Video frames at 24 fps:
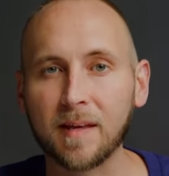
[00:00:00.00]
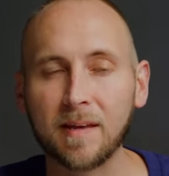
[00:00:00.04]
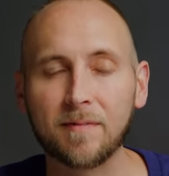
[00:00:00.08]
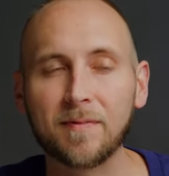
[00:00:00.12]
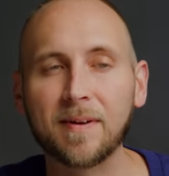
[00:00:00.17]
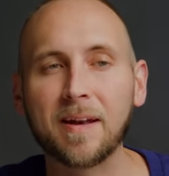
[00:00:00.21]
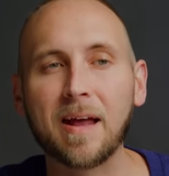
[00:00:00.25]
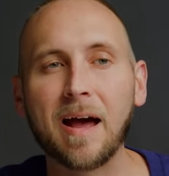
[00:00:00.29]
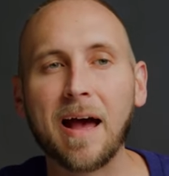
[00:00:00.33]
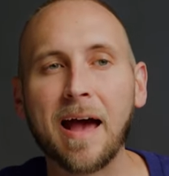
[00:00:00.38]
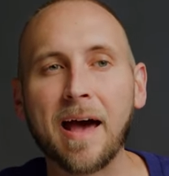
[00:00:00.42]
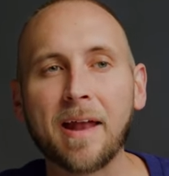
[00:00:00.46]

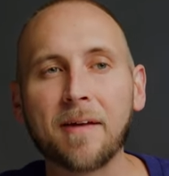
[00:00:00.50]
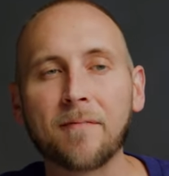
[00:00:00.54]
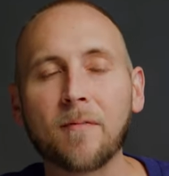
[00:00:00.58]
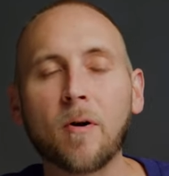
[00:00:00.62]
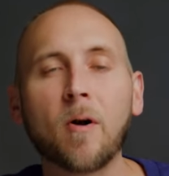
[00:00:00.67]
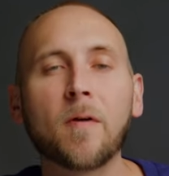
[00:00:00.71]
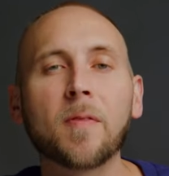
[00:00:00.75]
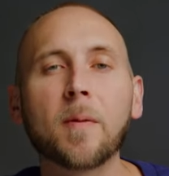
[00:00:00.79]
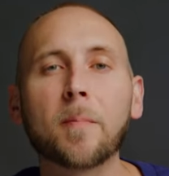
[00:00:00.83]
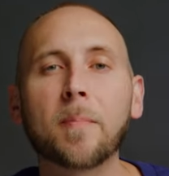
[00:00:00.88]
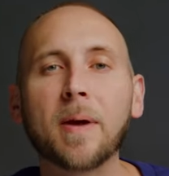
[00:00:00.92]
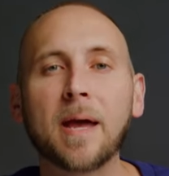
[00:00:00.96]
Even out of
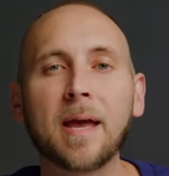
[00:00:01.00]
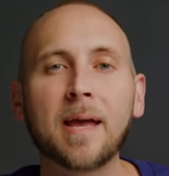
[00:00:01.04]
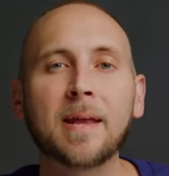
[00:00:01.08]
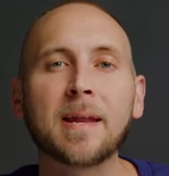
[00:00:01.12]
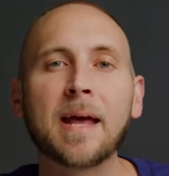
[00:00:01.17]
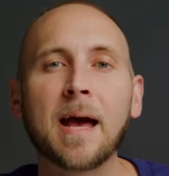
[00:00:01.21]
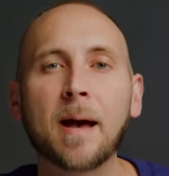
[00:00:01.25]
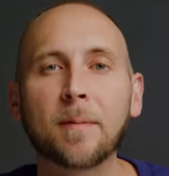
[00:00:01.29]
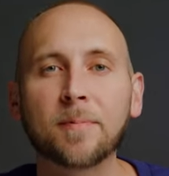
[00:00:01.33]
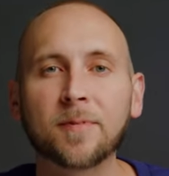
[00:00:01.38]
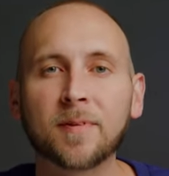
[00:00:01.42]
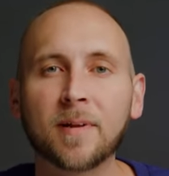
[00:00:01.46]
all the paid
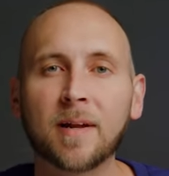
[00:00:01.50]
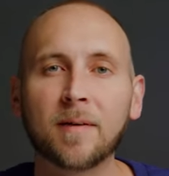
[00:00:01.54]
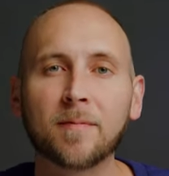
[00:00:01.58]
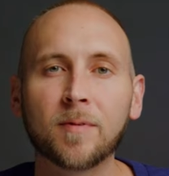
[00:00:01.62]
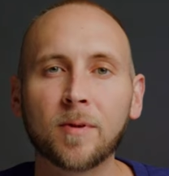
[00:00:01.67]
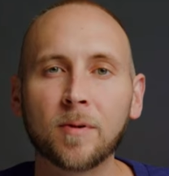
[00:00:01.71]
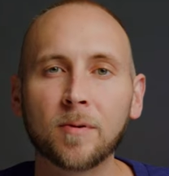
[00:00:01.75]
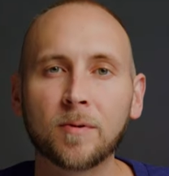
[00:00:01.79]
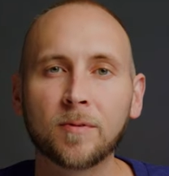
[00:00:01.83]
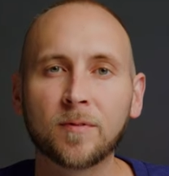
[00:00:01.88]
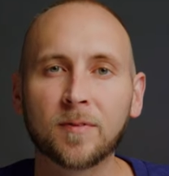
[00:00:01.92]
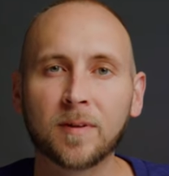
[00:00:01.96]
apps that I've
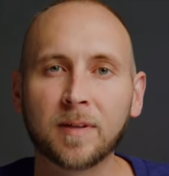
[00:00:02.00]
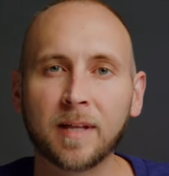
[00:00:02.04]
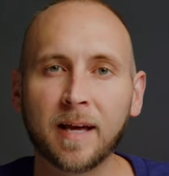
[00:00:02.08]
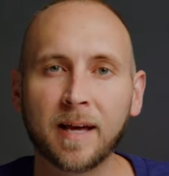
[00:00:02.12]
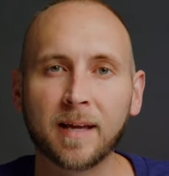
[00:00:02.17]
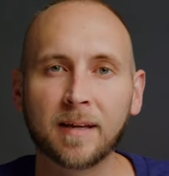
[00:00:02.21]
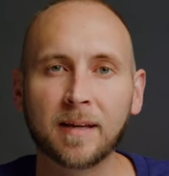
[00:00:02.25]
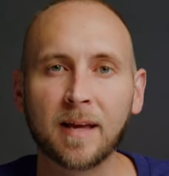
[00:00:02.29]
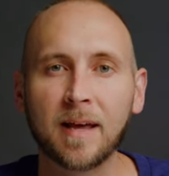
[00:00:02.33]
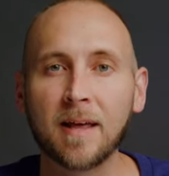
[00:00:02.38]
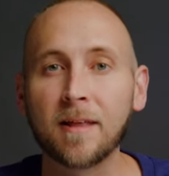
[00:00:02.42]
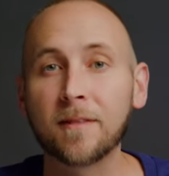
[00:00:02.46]
used,
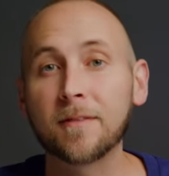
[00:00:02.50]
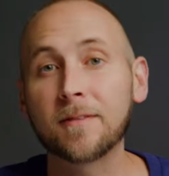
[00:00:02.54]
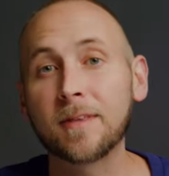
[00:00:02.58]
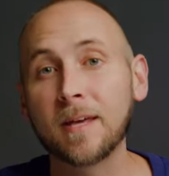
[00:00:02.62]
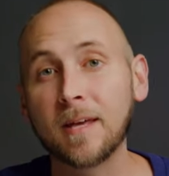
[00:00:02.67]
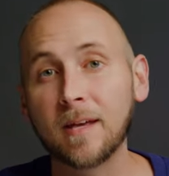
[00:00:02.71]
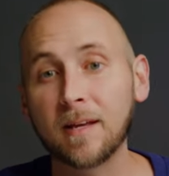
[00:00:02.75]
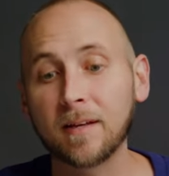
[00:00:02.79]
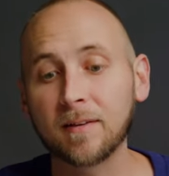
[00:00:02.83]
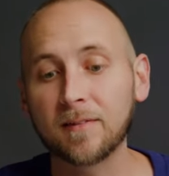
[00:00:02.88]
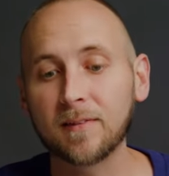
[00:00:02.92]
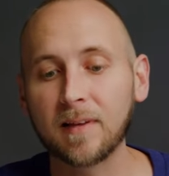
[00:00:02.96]
like
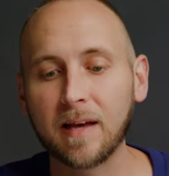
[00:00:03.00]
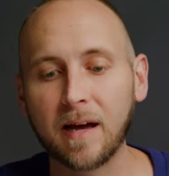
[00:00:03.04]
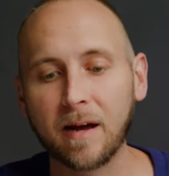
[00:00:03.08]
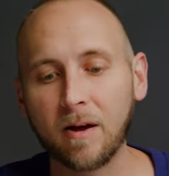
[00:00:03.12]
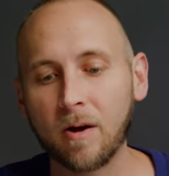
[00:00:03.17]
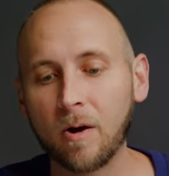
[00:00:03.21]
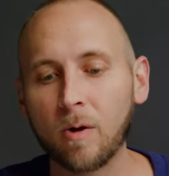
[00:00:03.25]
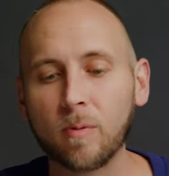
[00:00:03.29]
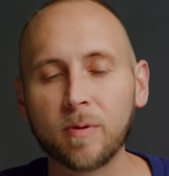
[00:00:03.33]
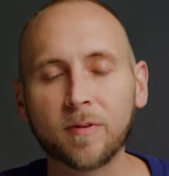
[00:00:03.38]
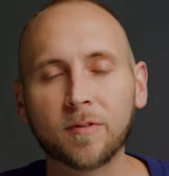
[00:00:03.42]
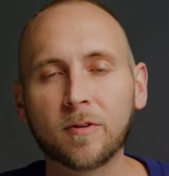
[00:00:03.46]
Things, I
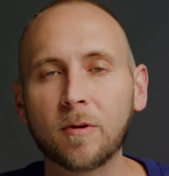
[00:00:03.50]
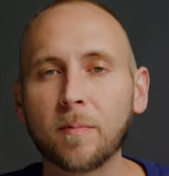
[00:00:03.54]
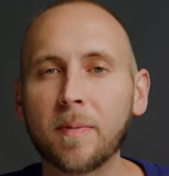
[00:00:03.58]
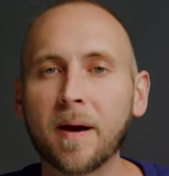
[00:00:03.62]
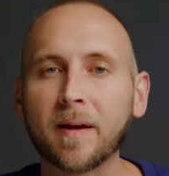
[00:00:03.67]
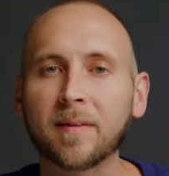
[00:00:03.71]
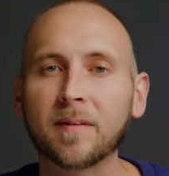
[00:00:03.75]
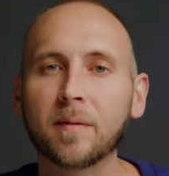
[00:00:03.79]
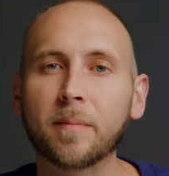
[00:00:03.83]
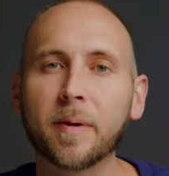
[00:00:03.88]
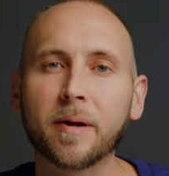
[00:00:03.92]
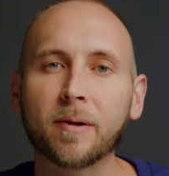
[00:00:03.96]
always go
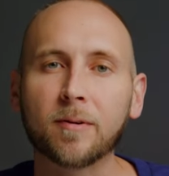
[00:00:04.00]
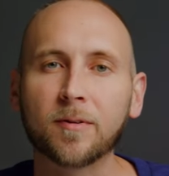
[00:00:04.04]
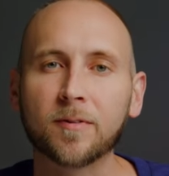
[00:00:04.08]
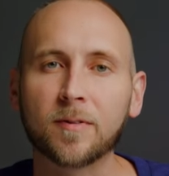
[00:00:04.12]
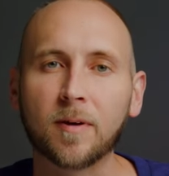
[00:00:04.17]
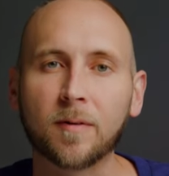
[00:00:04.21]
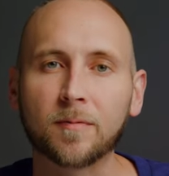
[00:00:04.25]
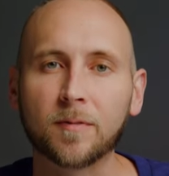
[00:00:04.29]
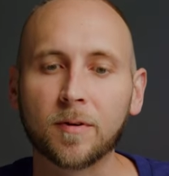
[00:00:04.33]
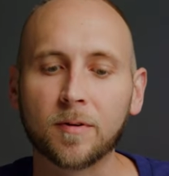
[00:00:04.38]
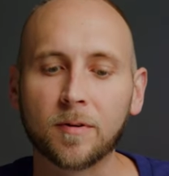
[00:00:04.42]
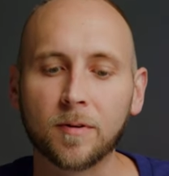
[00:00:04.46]
back to
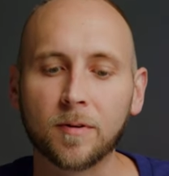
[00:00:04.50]
Microsoft To